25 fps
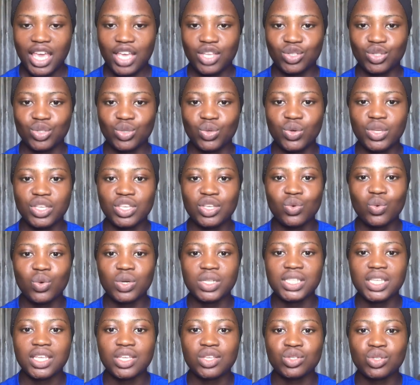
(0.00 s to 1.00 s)
And so he
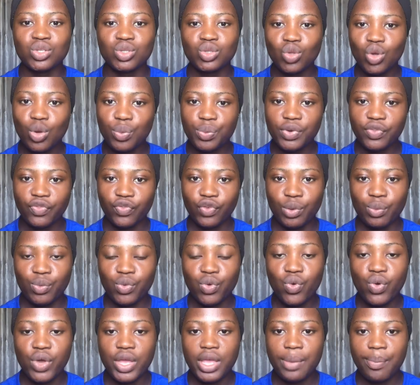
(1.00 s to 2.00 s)
was stopped
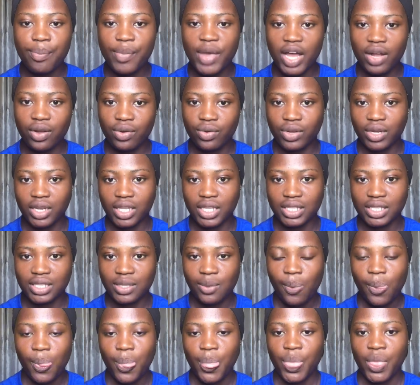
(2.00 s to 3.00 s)
from going back on
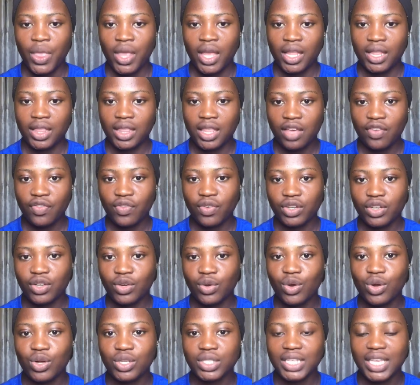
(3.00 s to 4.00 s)
it. Therefore,
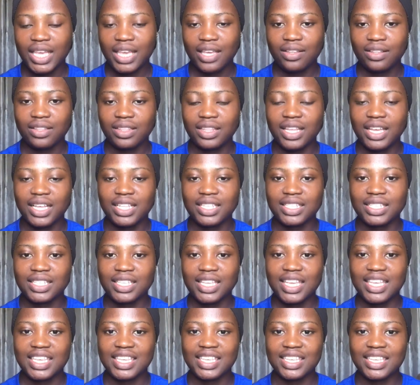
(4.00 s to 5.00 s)
the court held that
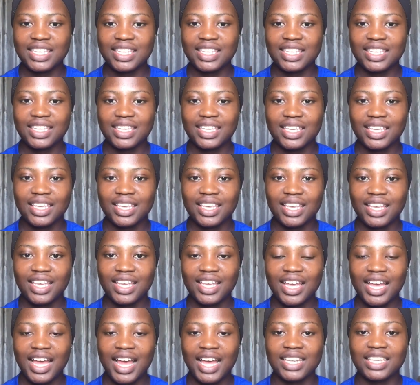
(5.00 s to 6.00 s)
he
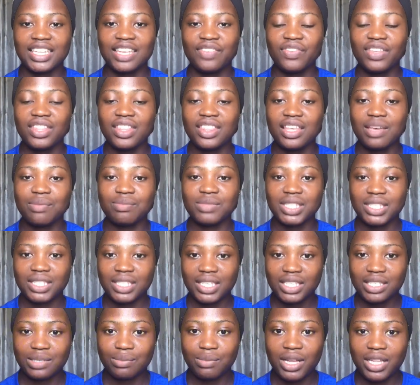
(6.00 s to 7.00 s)
had given them
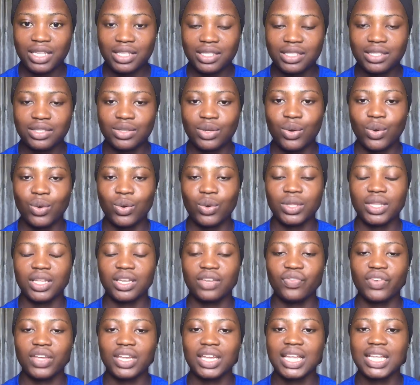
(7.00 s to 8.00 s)
6 months, or
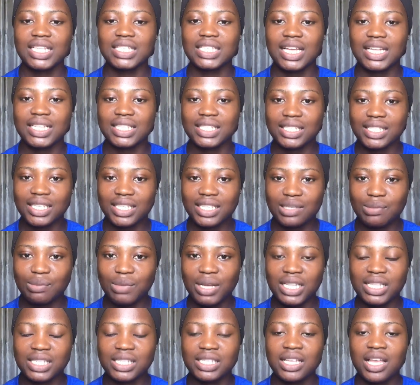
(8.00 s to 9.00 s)
the defendant had 6
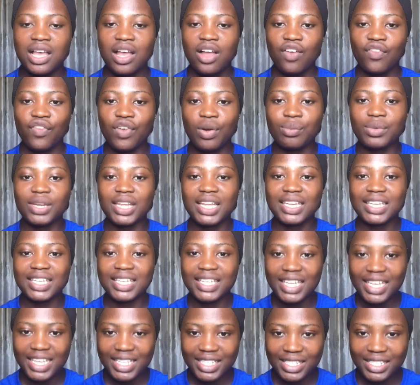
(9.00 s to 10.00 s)
months from the
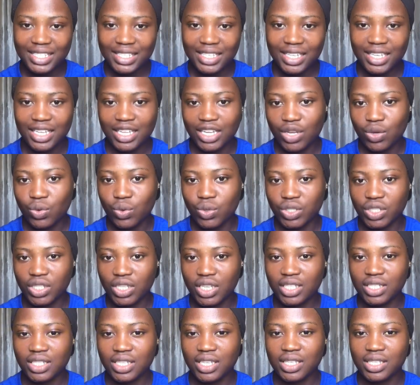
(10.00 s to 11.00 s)
date the
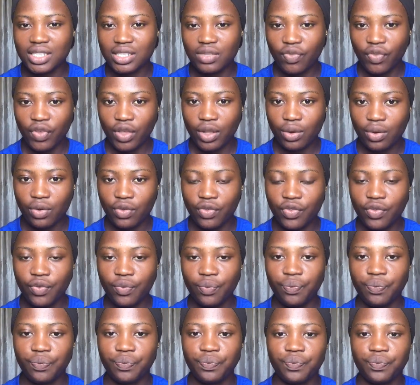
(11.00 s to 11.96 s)
negotiations fell off.